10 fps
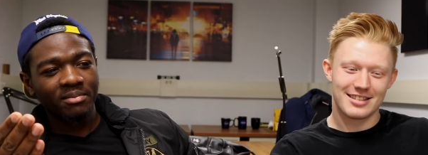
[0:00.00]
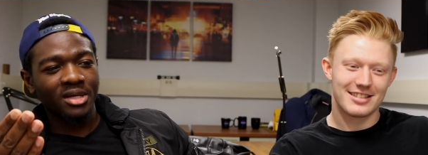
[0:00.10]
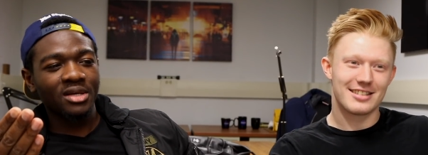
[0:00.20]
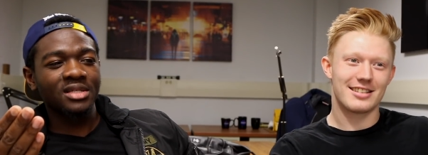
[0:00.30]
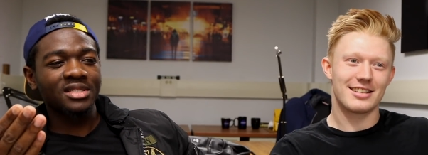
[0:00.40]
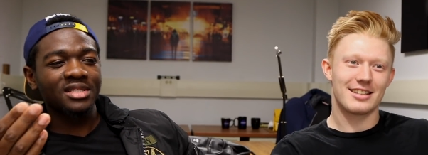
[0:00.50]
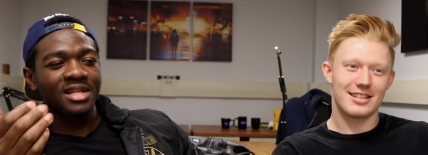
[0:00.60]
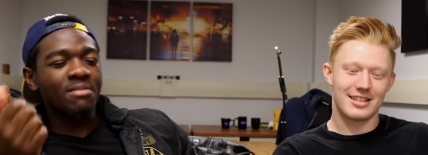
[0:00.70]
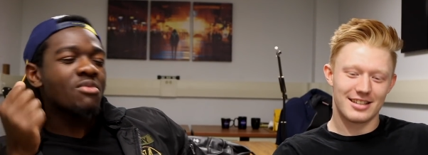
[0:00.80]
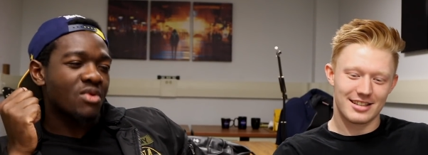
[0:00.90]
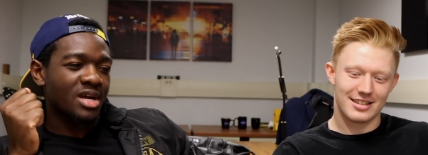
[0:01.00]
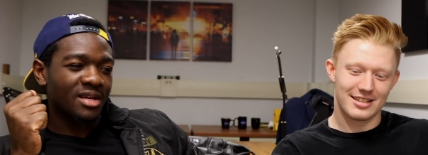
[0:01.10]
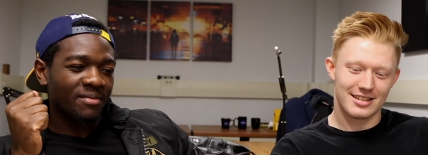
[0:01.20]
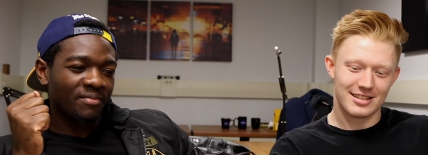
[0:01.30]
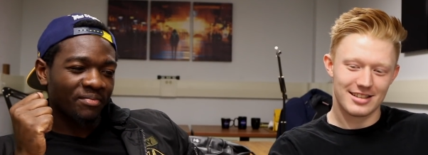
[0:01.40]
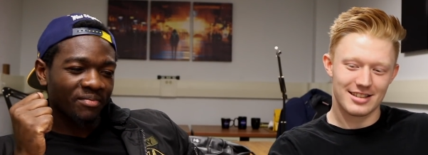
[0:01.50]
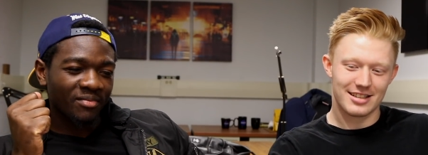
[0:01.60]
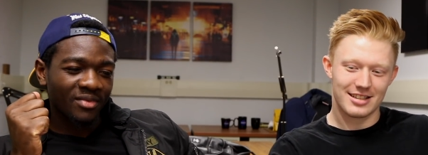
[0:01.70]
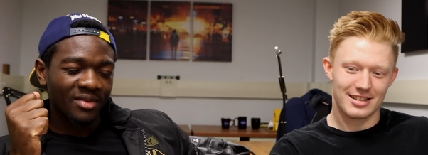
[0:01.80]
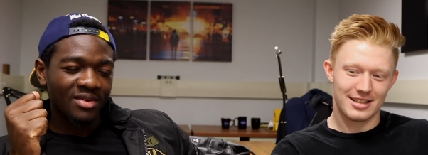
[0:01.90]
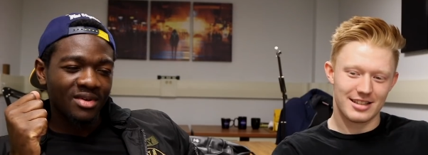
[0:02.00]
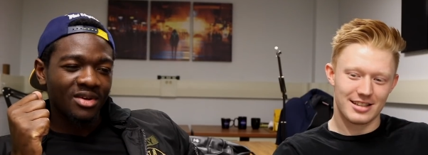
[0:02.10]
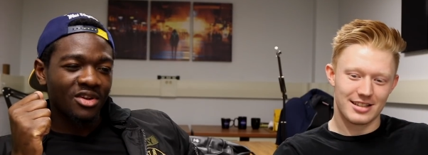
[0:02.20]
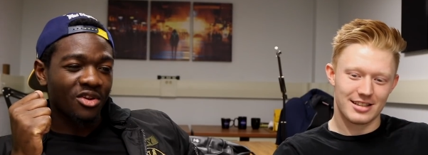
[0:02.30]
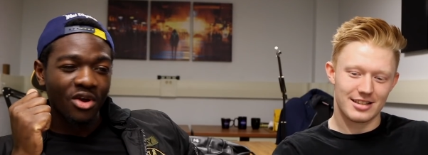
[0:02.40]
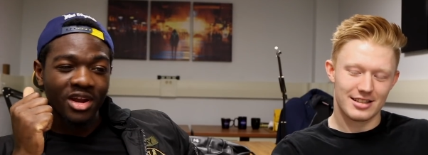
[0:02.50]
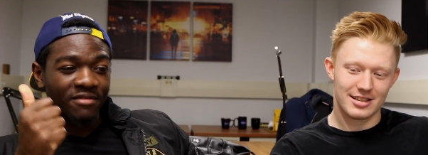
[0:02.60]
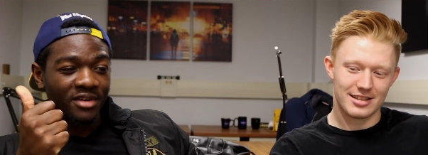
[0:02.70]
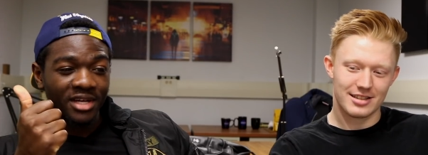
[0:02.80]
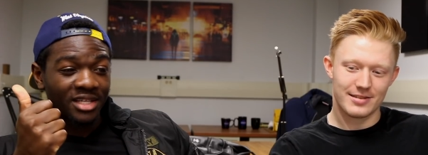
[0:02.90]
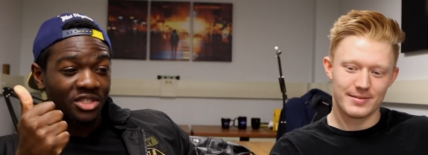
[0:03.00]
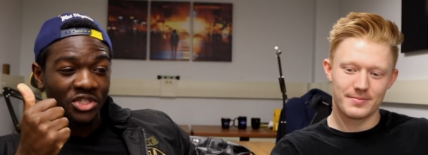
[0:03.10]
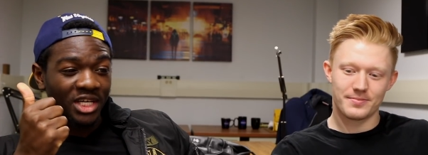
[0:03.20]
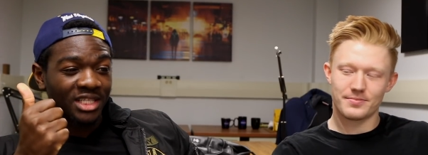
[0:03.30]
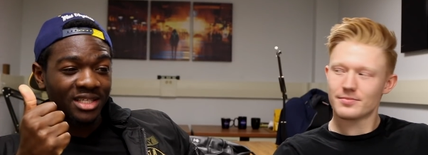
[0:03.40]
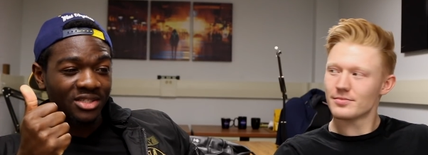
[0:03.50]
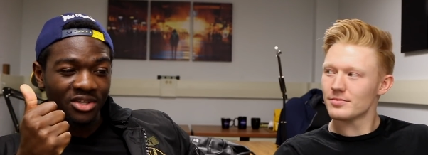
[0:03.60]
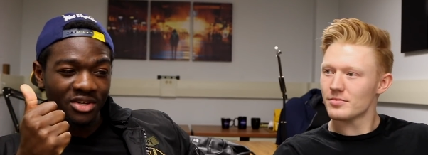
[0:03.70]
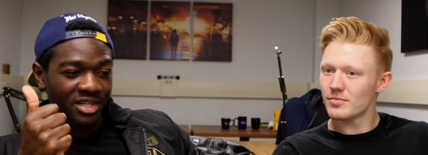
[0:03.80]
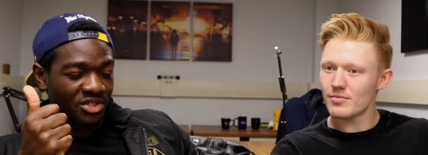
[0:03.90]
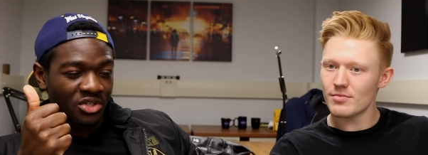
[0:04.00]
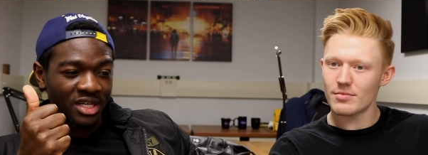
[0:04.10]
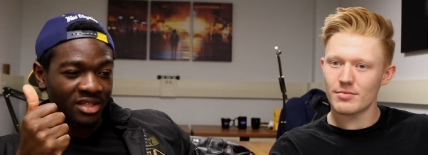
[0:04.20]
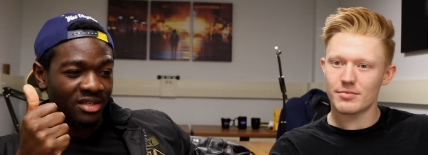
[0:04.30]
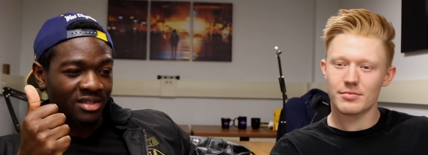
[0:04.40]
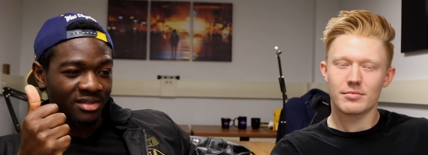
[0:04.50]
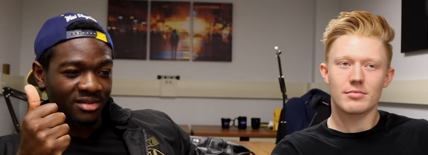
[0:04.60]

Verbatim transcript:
Speaker 1: Because number one, not every instructor is a good instructor.